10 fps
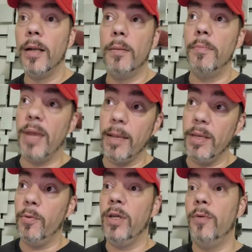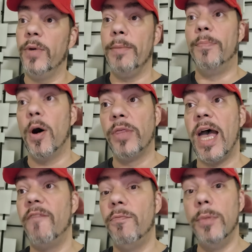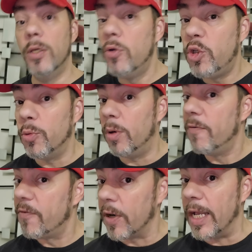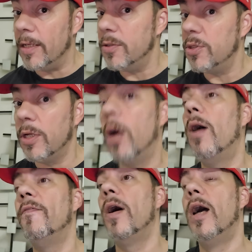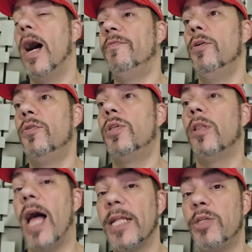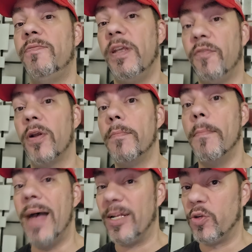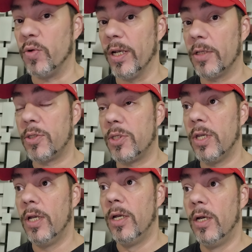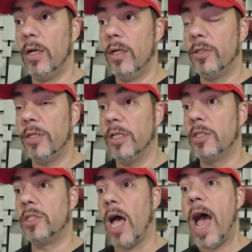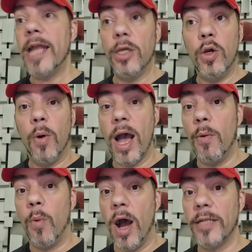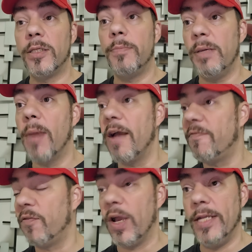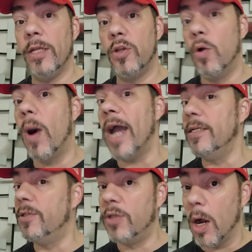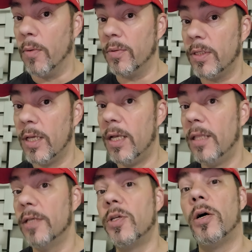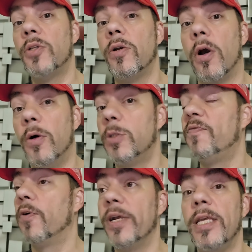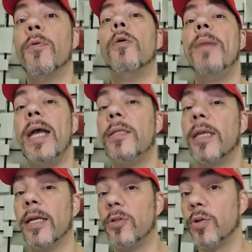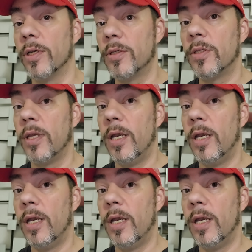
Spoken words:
Maybe we both have mutual friends. I've used lots of different metrics to decide who I want to be my friend and who I don't. This also goes for any romantic interest.